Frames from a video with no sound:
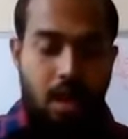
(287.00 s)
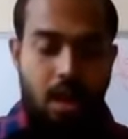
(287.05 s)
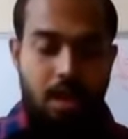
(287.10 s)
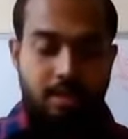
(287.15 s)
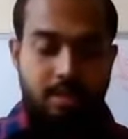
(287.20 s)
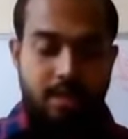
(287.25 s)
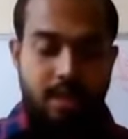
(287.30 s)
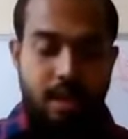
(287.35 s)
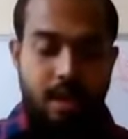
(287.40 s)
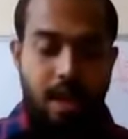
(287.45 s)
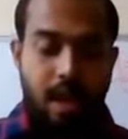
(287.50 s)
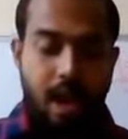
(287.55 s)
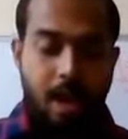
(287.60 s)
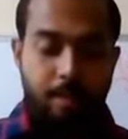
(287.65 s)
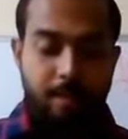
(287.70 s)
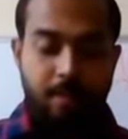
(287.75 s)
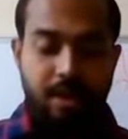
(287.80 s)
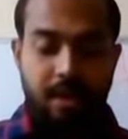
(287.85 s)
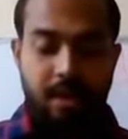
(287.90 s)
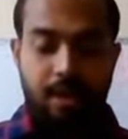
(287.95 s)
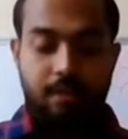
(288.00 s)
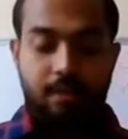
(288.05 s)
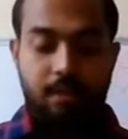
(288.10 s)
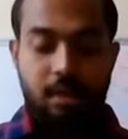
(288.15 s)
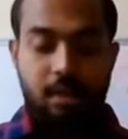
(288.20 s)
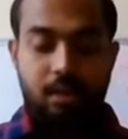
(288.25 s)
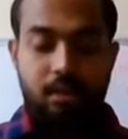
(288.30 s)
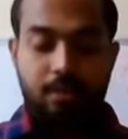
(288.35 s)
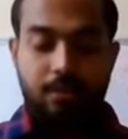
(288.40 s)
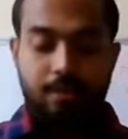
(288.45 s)
And Sir Humphrey
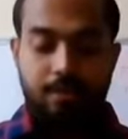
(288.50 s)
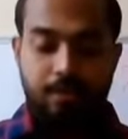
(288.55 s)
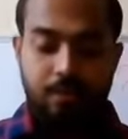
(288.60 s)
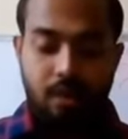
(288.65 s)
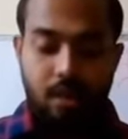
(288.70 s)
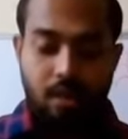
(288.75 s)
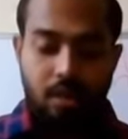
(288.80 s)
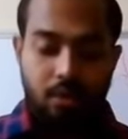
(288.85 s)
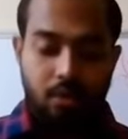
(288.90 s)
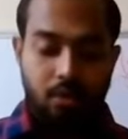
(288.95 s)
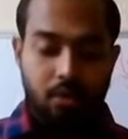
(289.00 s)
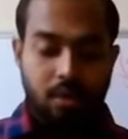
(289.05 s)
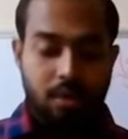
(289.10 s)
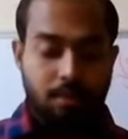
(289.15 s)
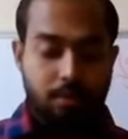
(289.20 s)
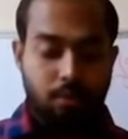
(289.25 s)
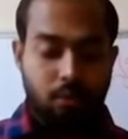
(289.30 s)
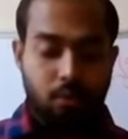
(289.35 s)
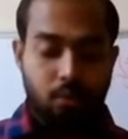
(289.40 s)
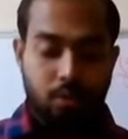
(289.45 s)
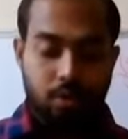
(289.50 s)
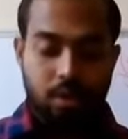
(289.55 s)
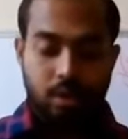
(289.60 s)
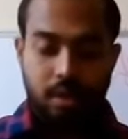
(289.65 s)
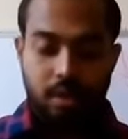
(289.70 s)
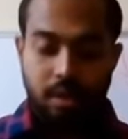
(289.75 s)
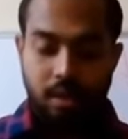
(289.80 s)
Davy wrote the book